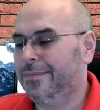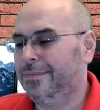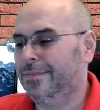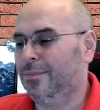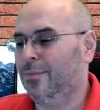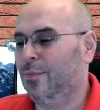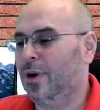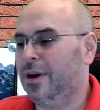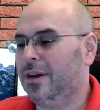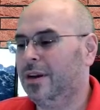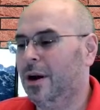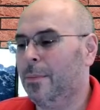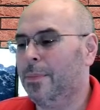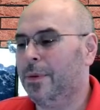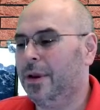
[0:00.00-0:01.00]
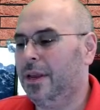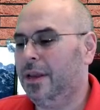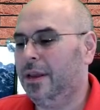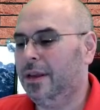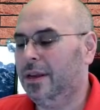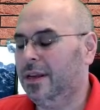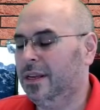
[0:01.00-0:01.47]
One
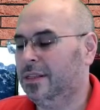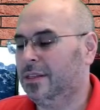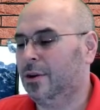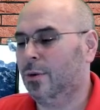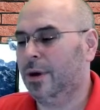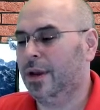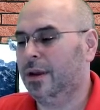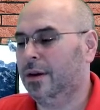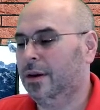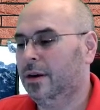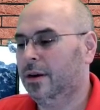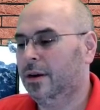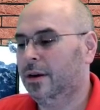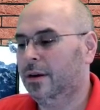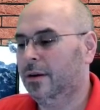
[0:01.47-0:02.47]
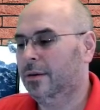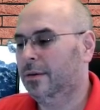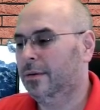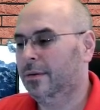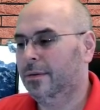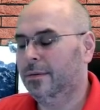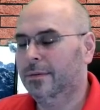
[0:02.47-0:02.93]
company is going
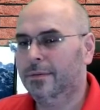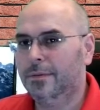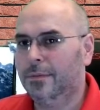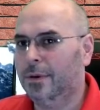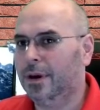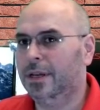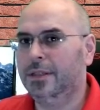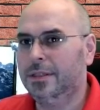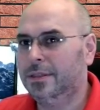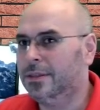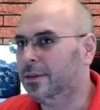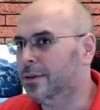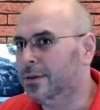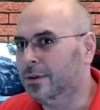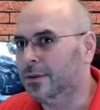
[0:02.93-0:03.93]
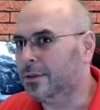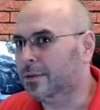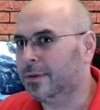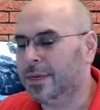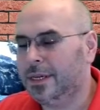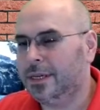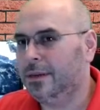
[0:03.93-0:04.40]
1, 2,
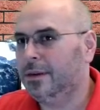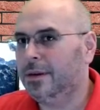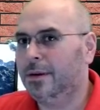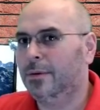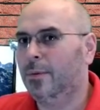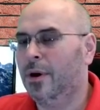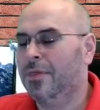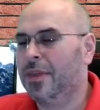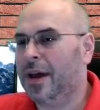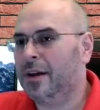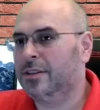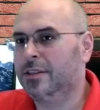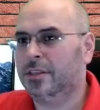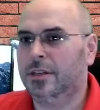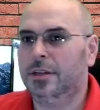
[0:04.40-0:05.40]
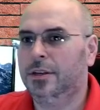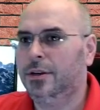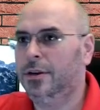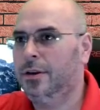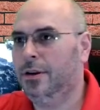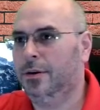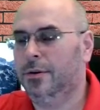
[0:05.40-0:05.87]
3, 1,000,
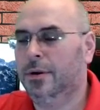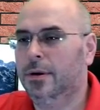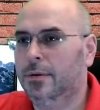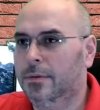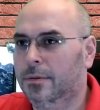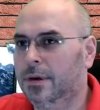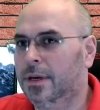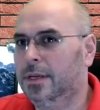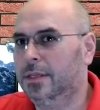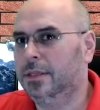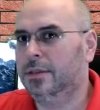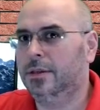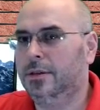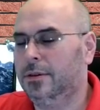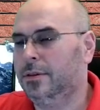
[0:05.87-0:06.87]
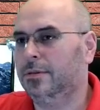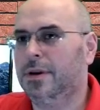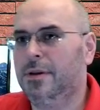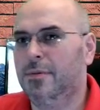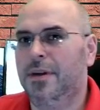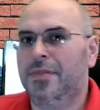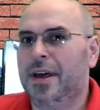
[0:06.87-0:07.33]
new. 1, 2, 3,
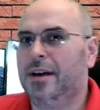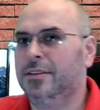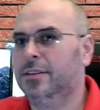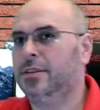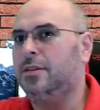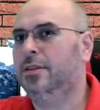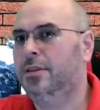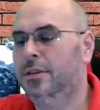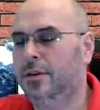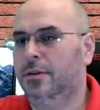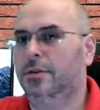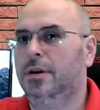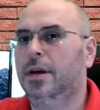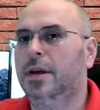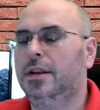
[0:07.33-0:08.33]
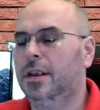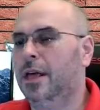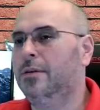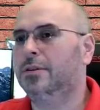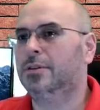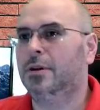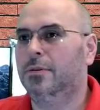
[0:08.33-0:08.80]
1,000, new. Another
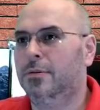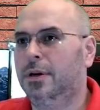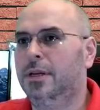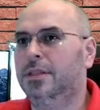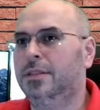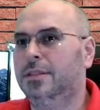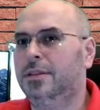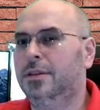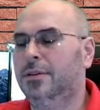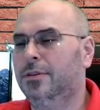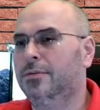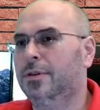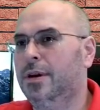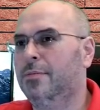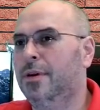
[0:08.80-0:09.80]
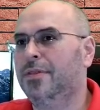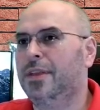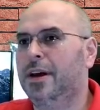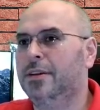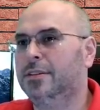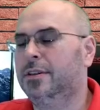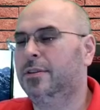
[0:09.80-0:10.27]
one's going 1, 2, 3,
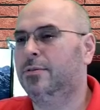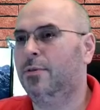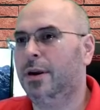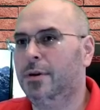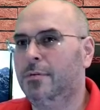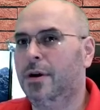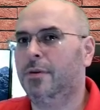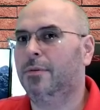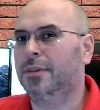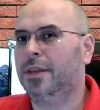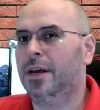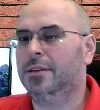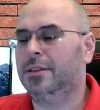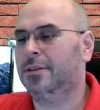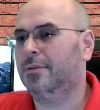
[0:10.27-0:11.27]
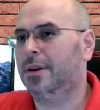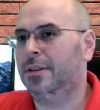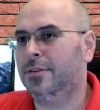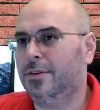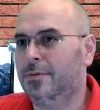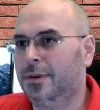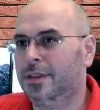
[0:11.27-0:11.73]
1,021,
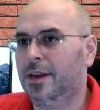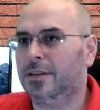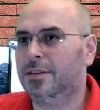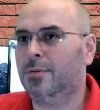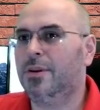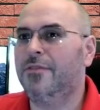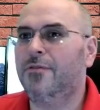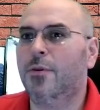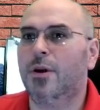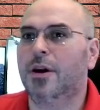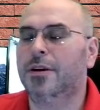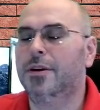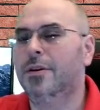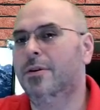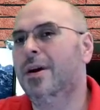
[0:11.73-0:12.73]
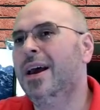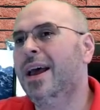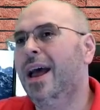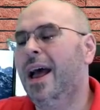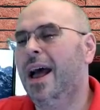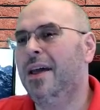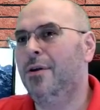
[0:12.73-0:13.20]
1,022, 1,024, new.
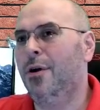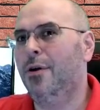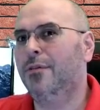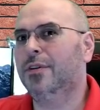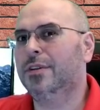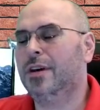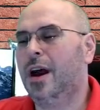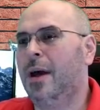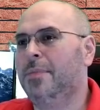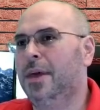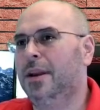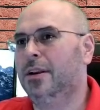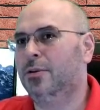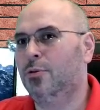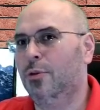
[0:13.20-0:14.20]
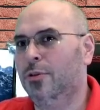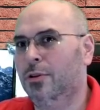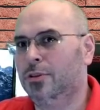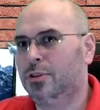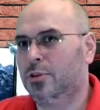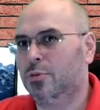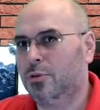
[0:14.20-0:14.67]
And over time,
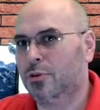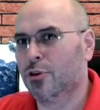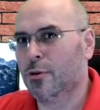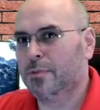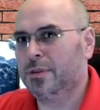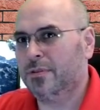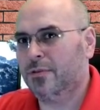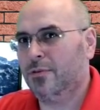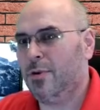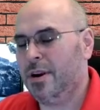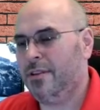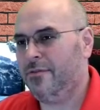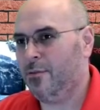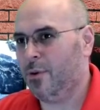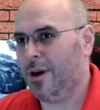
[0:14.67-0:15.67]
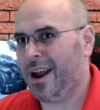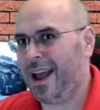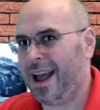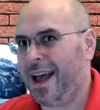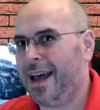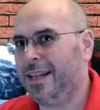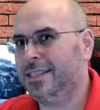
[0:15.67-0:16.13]
those groups of 24
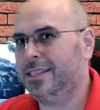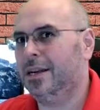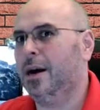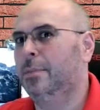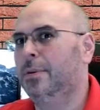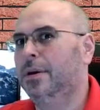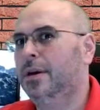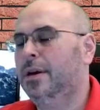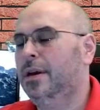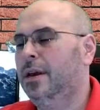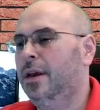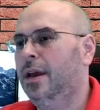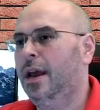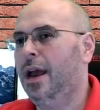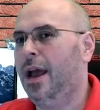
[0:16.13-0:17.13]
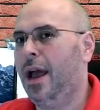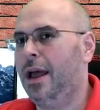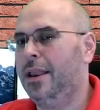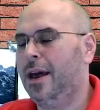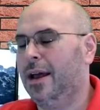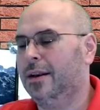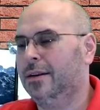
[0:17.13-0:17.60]
adds up,
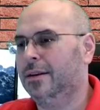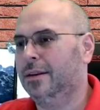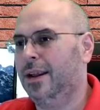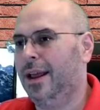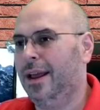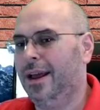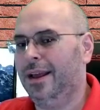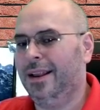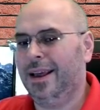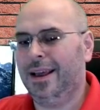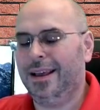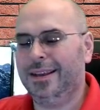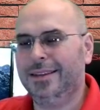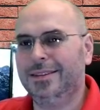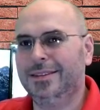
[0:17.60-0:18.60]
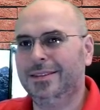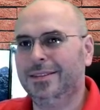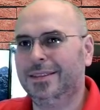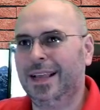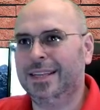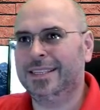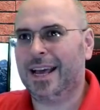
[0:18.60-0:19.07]
and
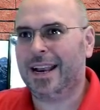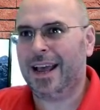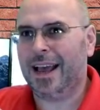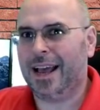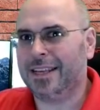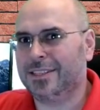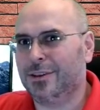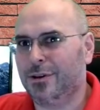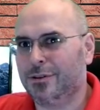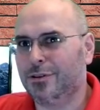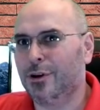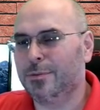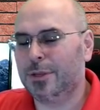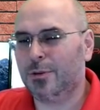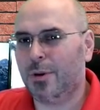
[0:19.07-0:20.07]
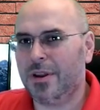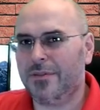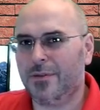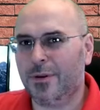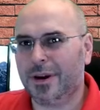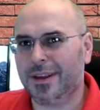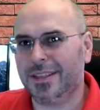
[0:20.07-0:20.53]
as those groups of
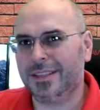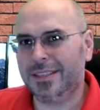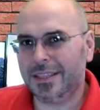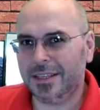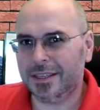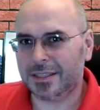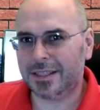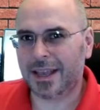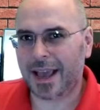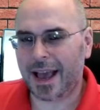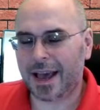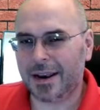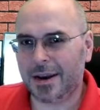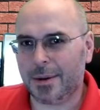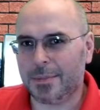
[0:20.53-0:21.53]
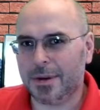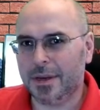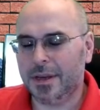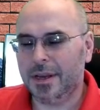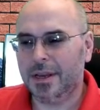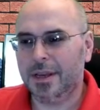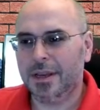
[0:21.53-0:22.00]
24 continuously add up,
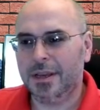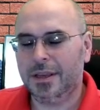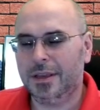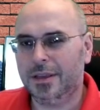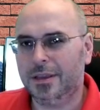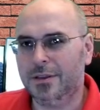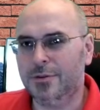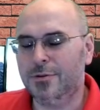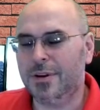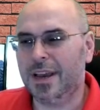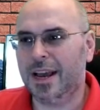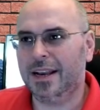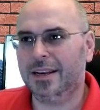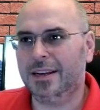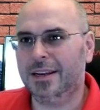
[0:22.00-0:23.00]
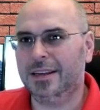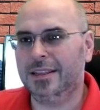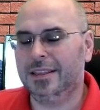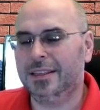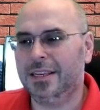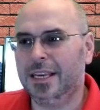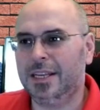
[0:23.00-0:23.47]
you get
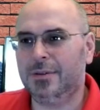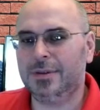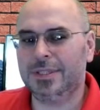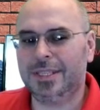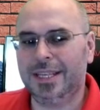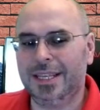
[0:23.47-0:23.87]
continuously